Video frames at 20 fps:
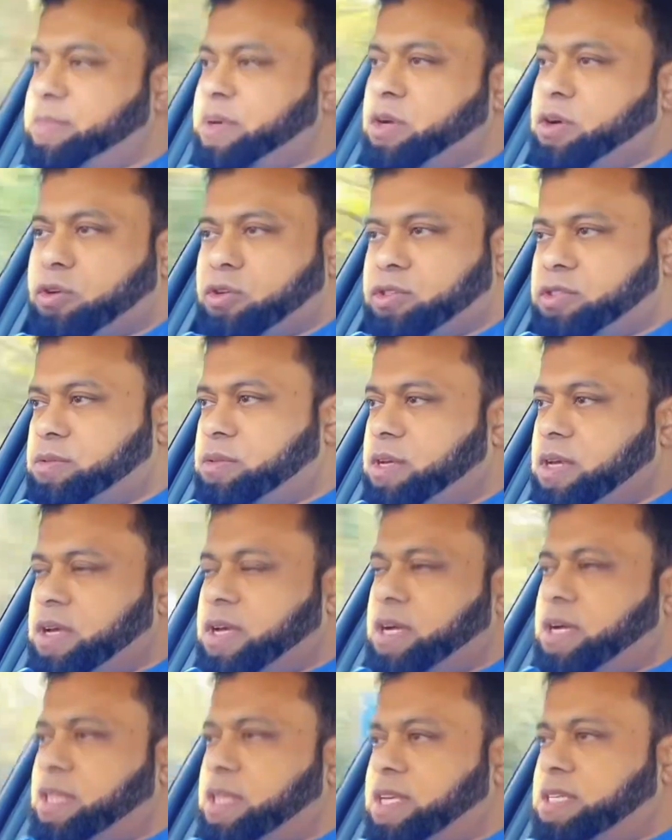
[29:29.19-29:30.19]
because
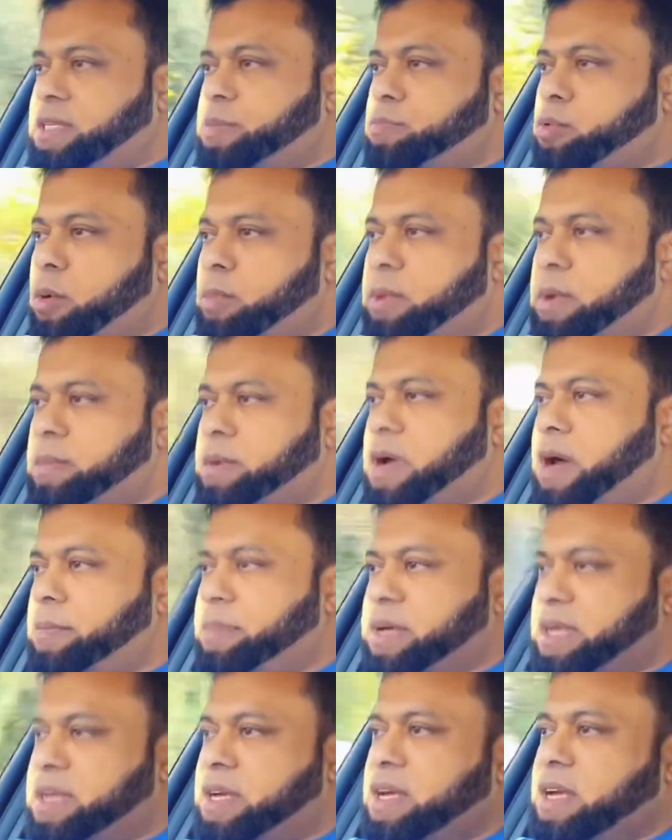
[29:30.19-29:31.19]
there's a problem
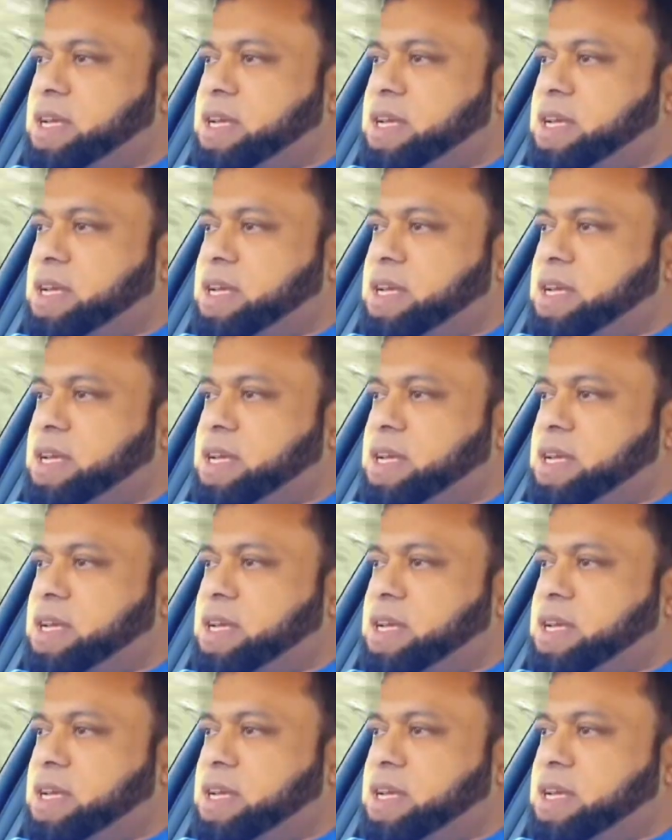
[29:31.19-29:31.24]
coming.